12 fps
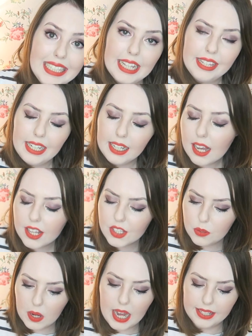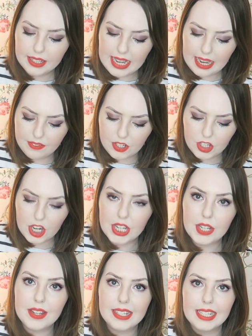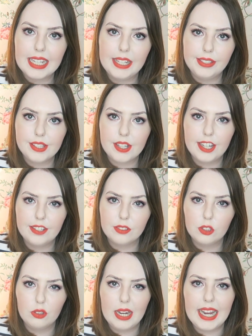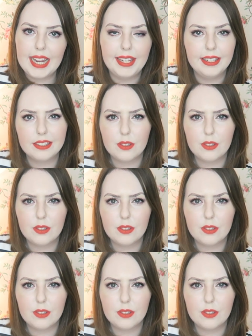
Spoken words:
And then the last one I have to show you is again this kind of grey